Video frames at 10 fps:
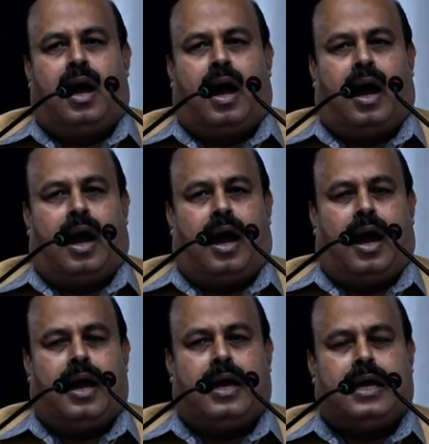uh,
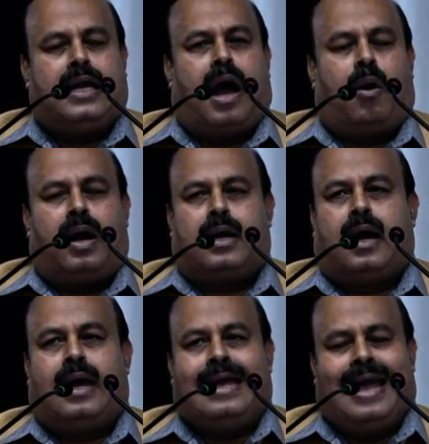in our
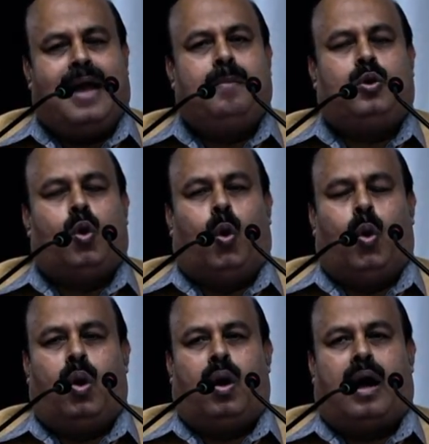aim to
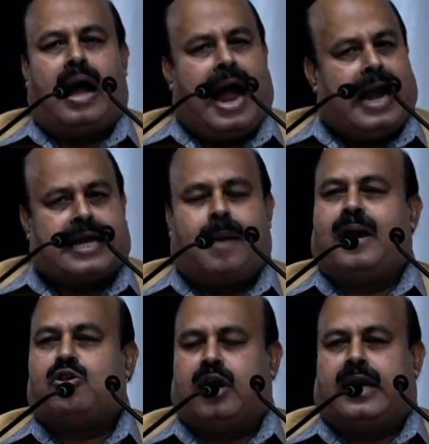add
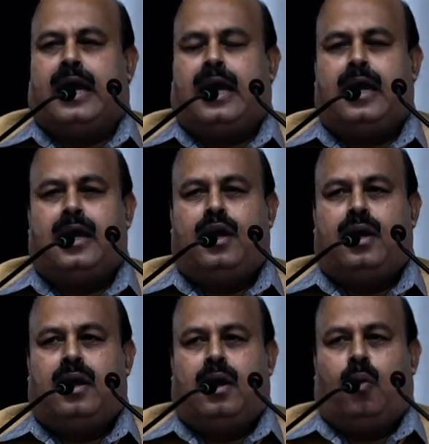capacity,
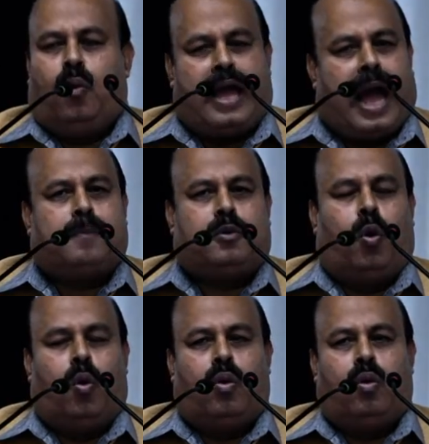we have
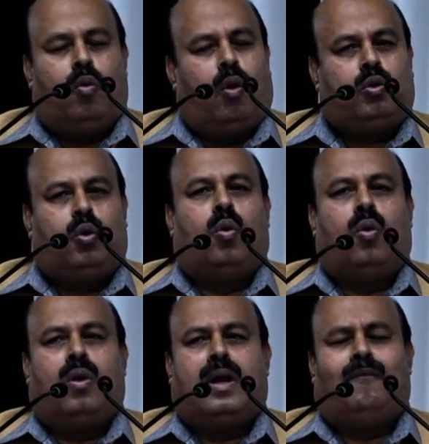to go
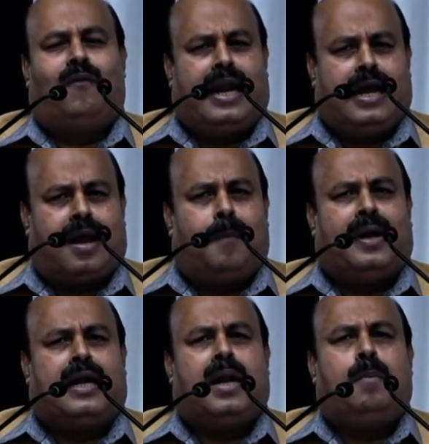through a very
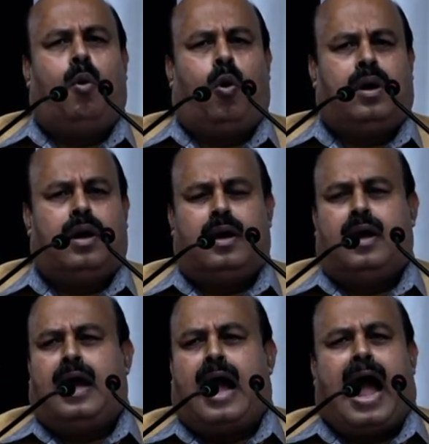competitive mode,
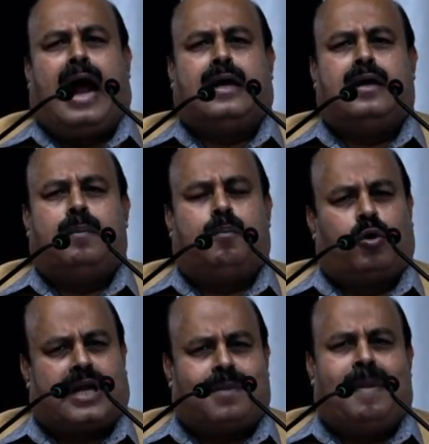and
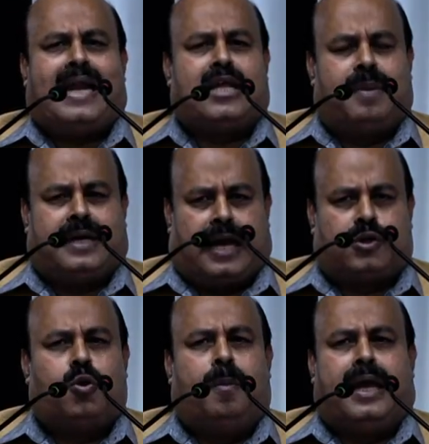project management has
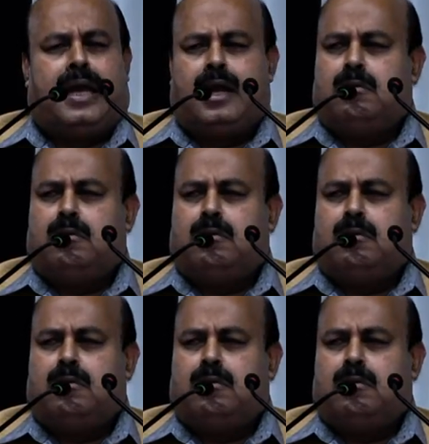to be